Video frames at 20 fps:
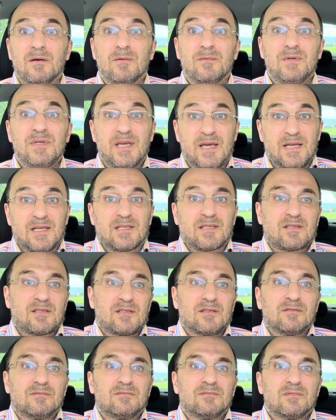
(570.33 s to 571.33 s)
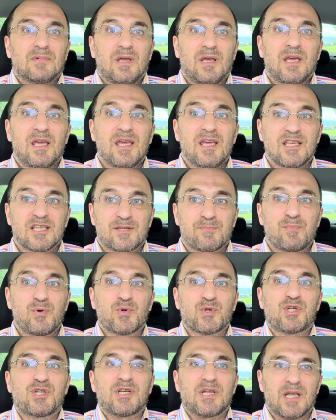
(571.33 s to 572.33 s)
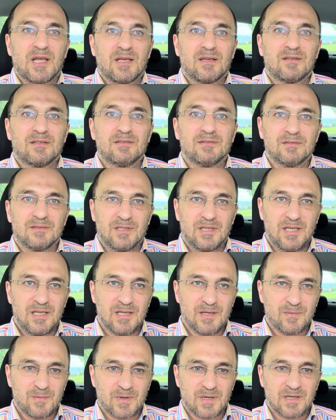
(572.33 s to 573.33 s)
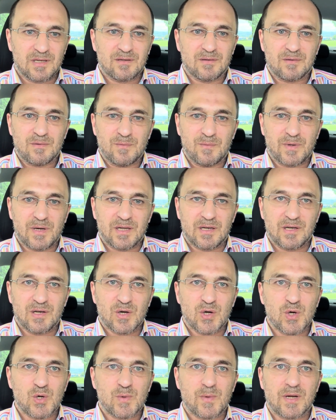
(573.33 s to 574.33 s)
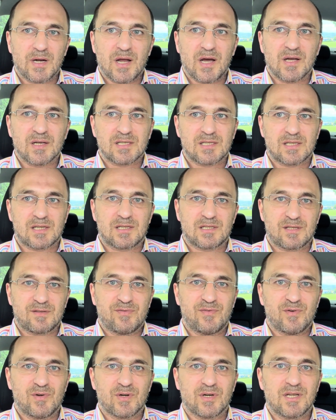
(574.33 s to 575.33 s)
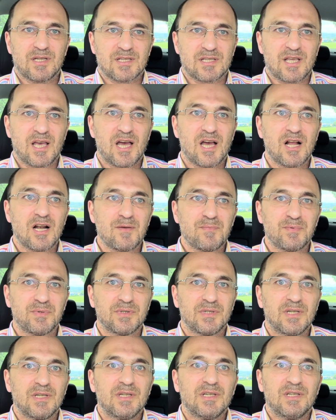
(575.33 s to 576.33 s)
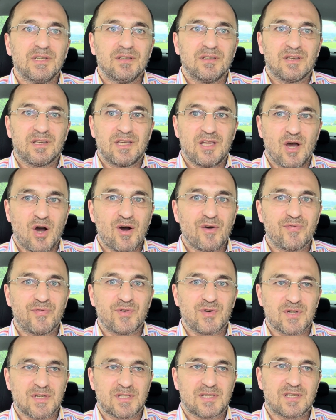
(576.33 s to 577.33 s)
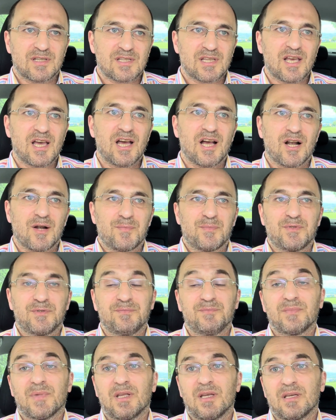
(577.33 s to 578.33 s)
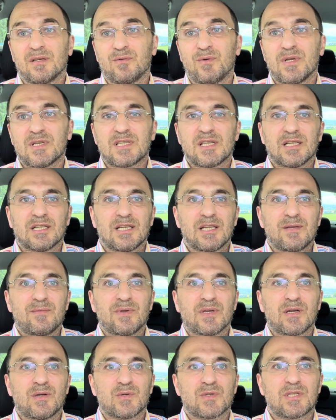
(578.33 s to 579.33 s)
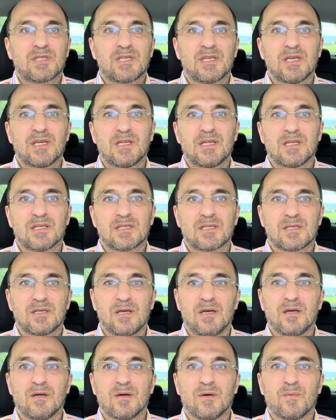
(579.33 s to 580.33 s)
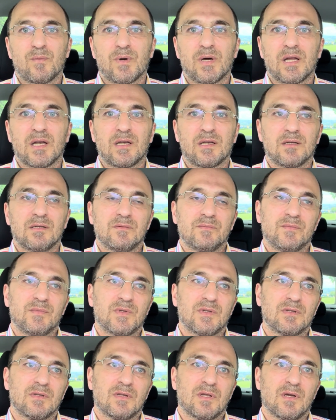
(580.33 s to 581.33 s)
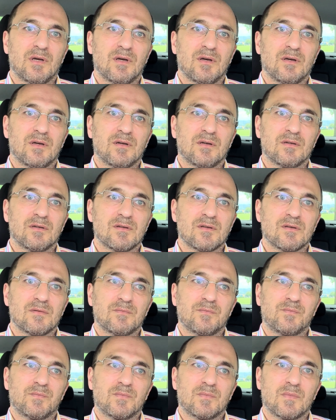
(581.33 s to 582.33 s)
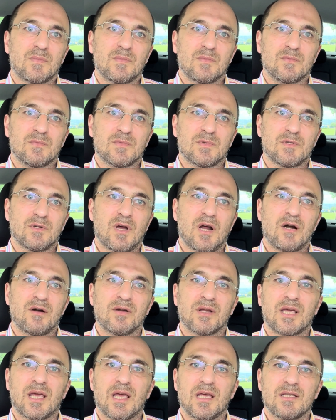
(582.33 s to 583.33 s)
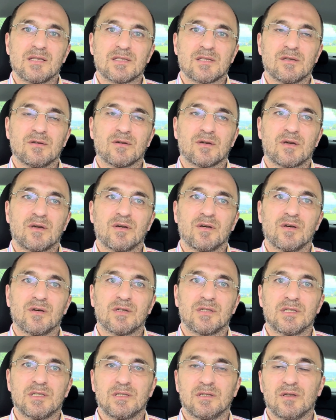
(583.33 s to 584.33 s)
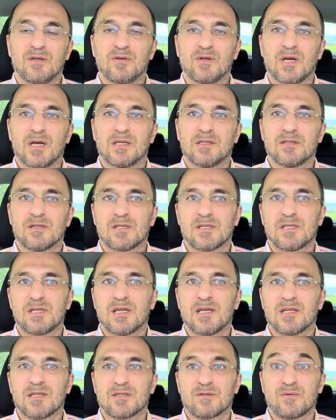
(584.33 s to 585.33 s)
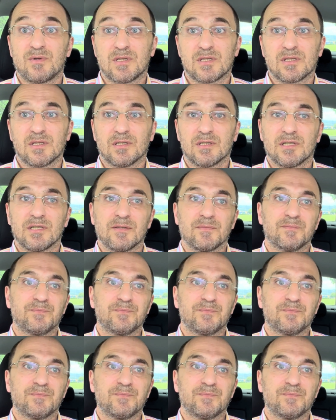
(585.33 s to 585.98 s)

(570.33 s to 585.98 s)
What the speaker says: Yes, he is pushy. Even when no one asks for his help, he offers this help. Recently we could see this when the hurricanes occurred in the United States recently.